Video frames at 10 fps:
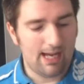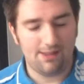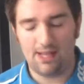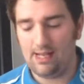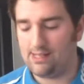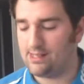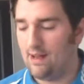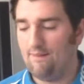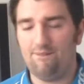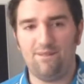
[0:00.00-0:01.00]
and that is
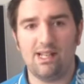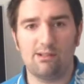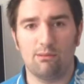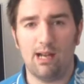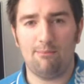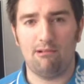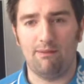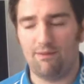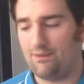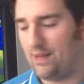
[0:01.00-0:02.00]
Fatal
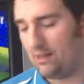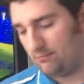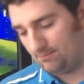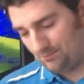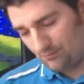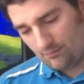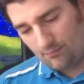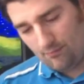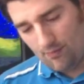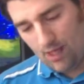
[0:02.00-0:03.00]
Labyrinth. Now
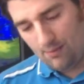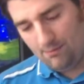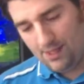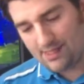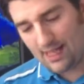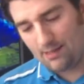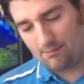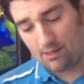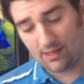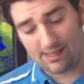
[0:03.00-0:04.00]
this
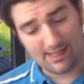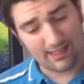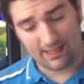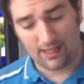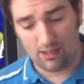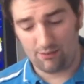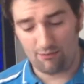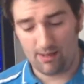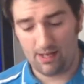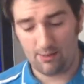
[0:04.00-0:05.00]
game, like I said, can go
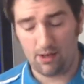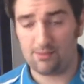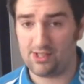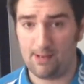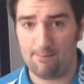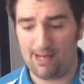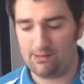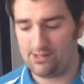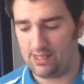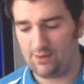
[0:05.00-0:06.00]
from anywhere up to
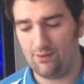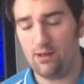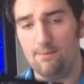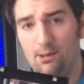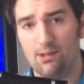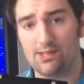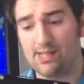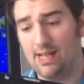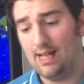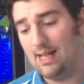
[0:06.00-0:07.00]
£10. It's fully
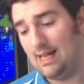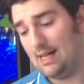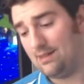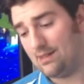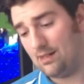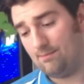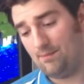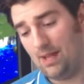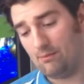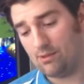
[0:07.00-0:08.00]
boxed,
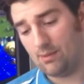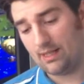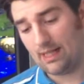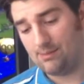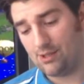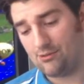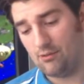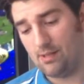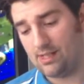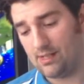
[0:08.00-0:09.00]
and it was one of the games that
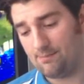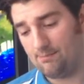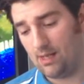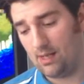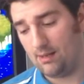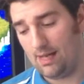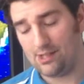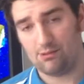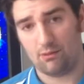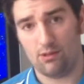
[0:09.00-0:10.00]
drew me to this
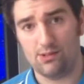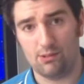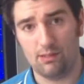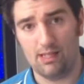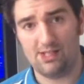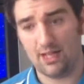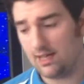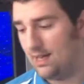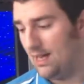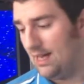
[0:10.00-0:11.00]
actual console
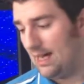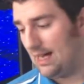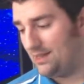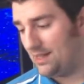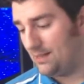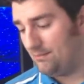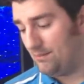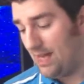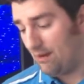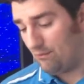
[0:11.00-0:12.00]
listing, and
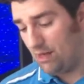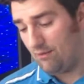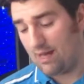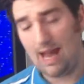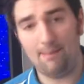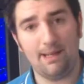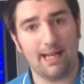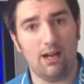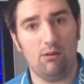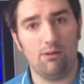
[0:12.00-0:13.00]
yeah, really happy to
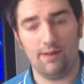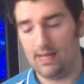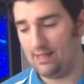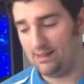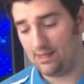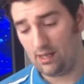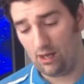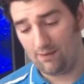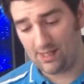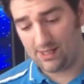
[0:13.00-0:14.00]
get hold of it, and
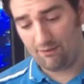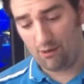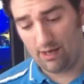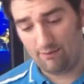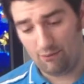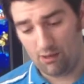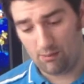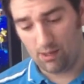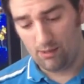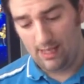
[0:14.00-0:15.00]
I've actually thrown it in for a
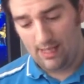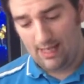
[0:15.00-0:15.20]
little while.